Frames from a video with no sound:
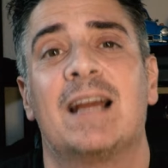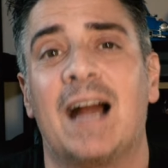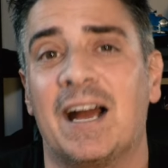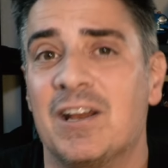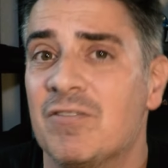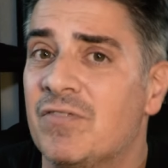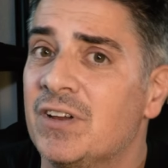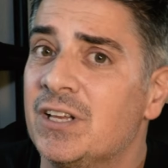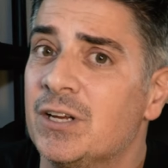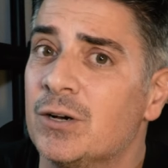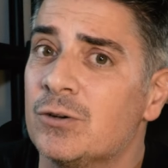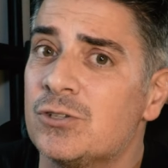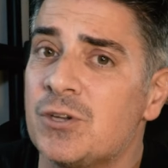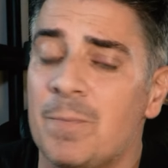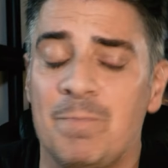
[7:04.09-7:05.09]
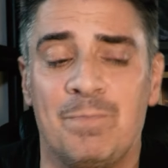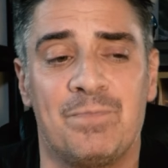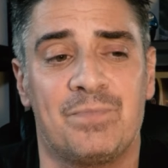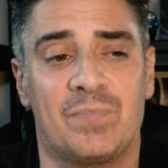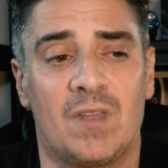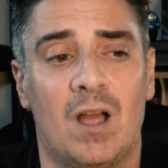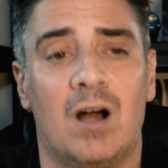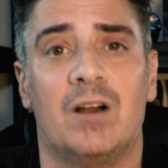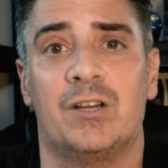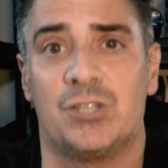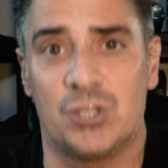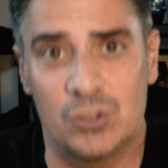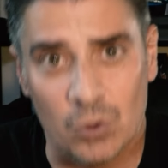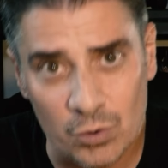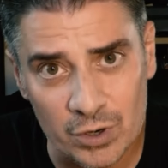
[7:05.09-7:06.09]
kind of videos,
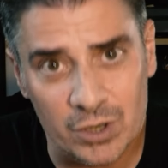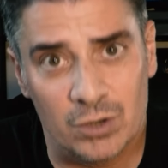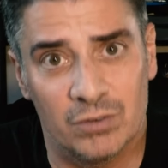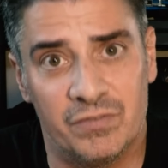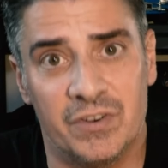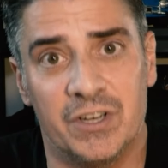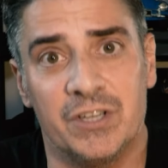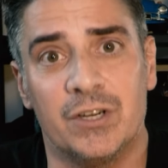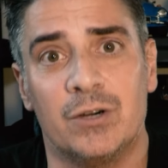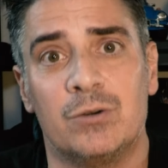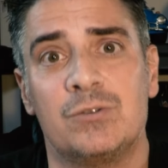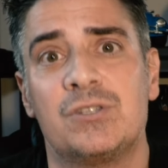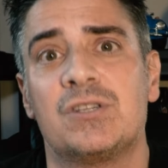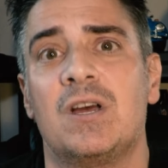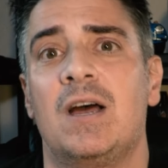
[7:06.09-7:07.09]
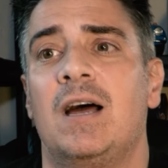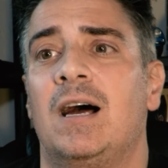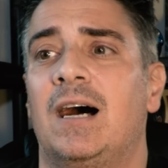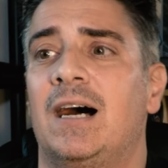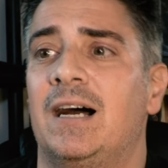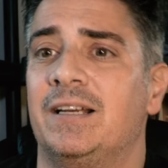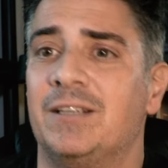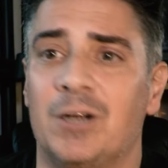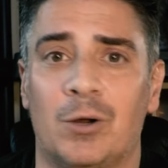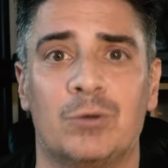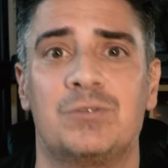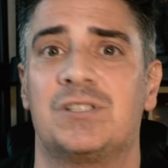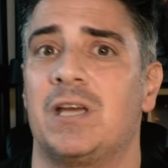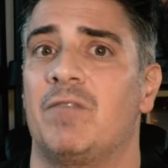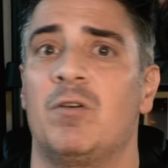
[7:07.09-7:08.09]
historical videos,
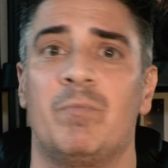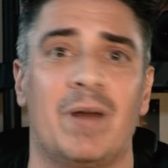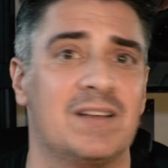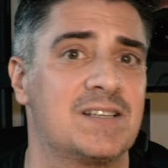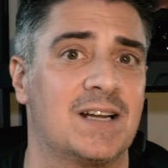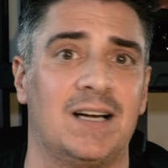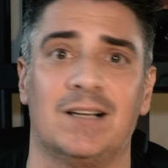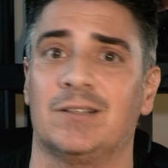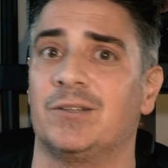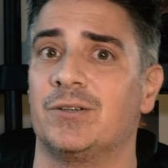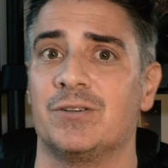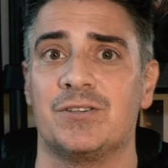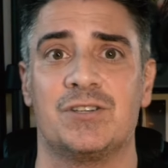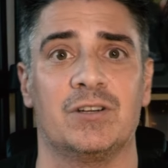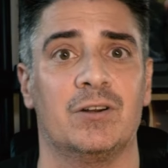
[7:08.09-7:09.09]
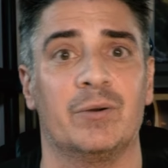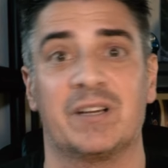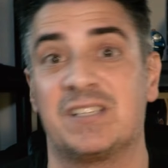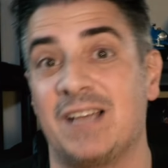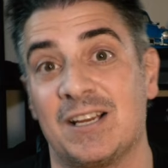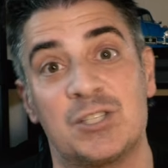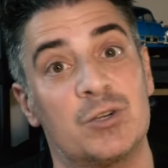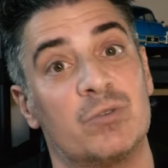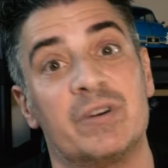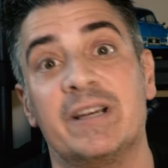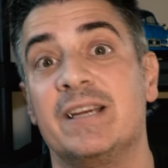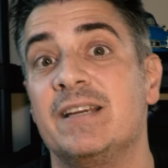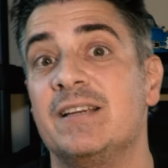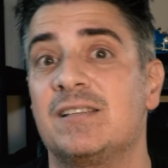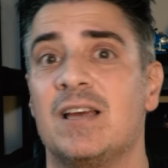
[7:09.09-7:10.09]
7 best colors,
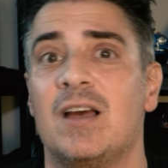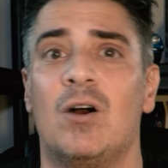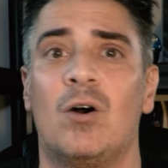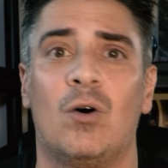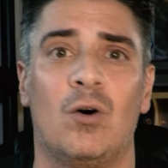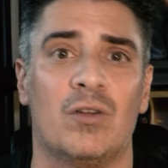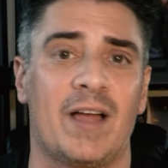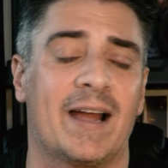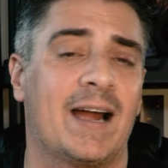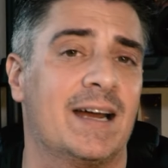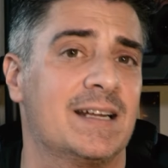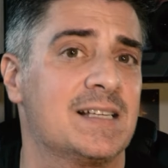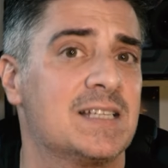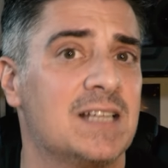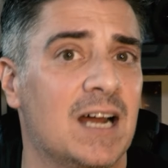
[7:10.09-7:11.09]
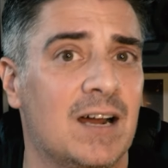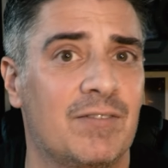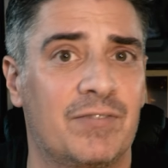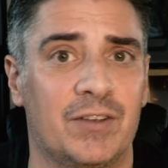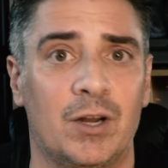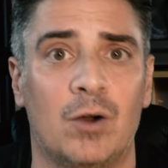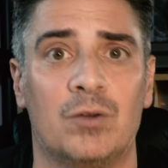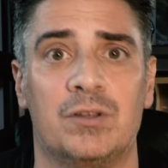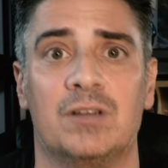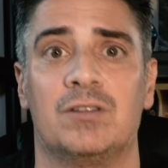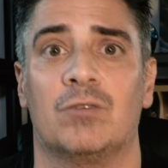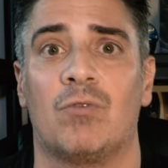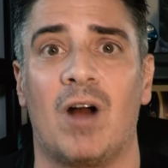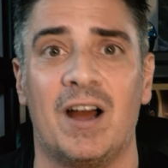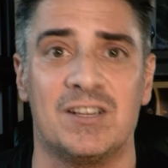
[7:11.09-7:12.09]
accessories, all that kind of stuff, the
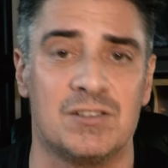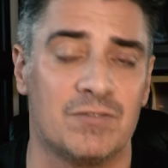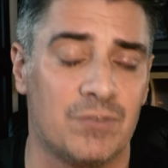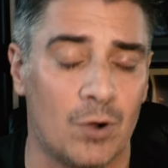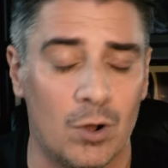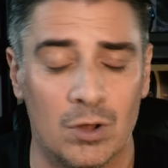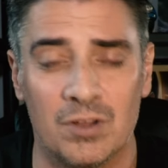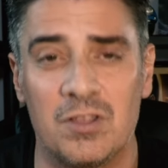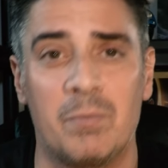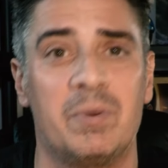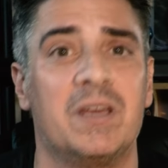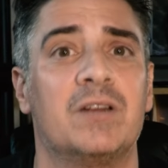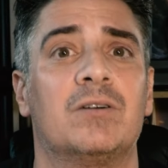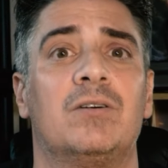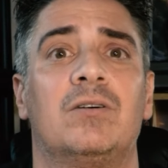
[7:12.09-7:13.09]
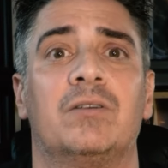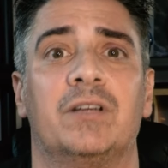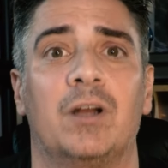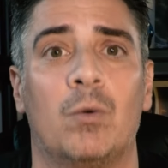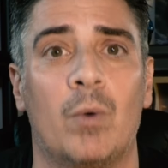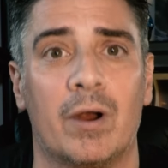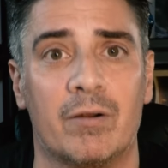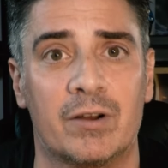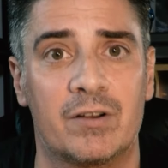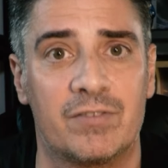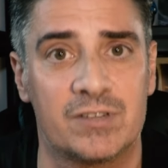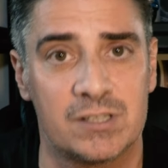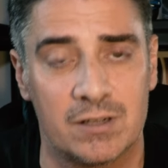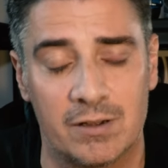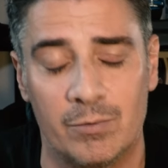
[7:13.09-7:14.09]
rise and fall of the Beetle, where
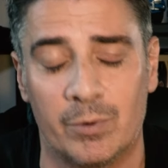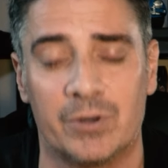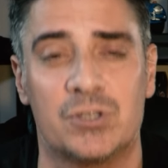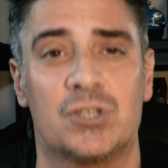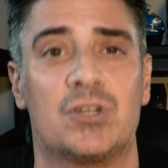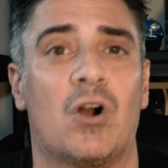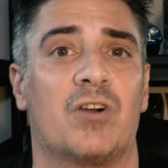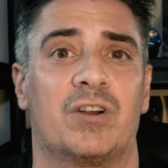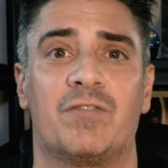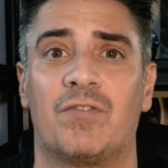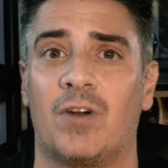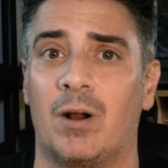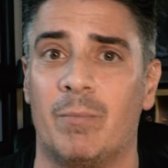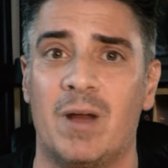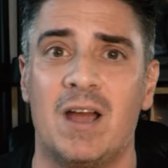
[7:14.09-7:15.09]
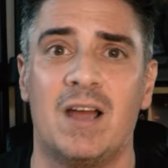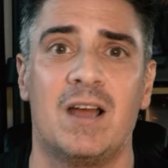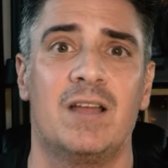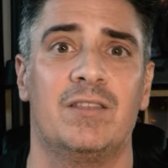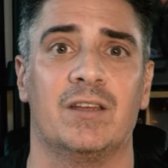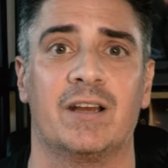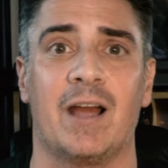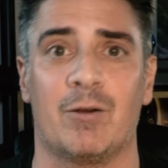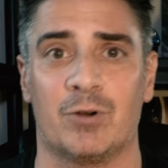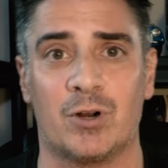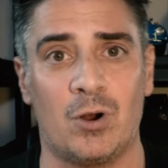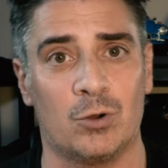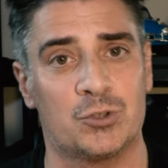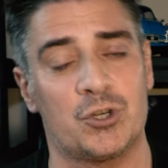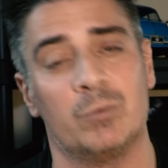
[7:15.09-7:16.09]
it started from, the
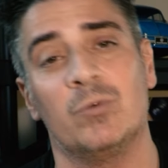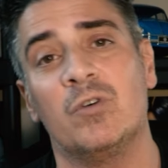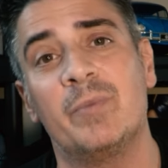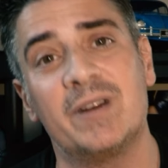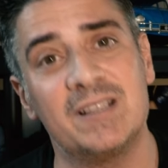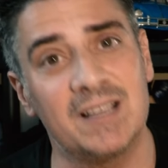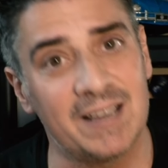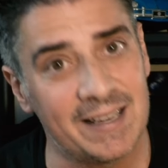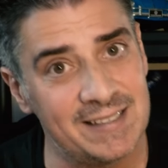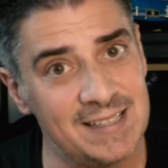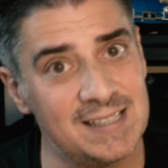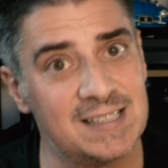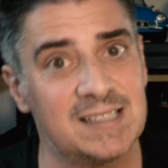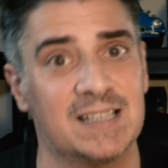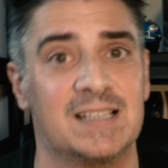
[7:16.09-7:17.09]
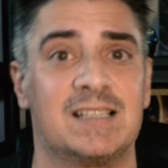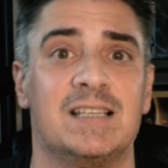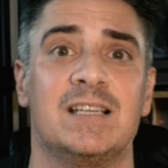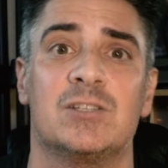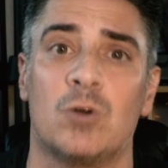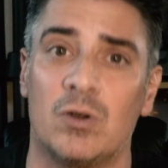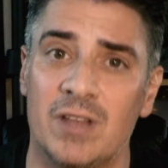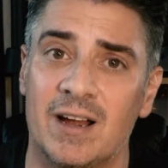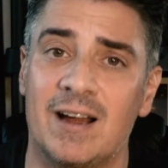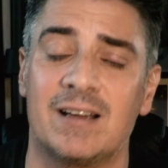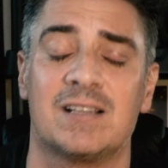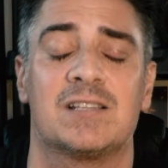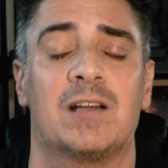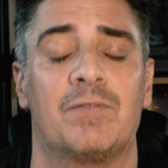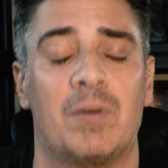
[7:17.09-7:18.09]
counterculture movement in the 1960s, all that kind
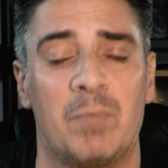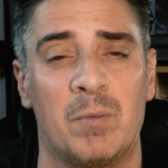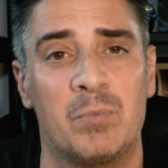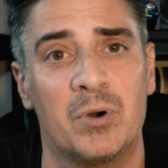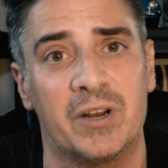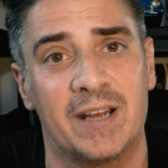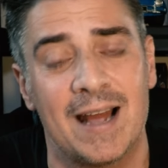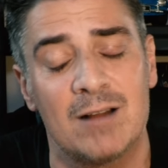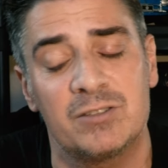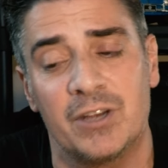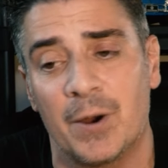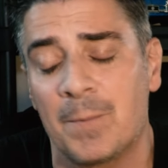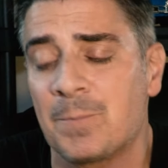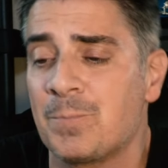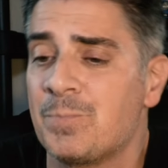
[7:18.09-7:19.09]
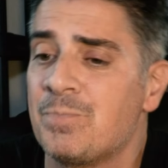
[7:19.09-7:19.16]
of stuff I've been putting out there.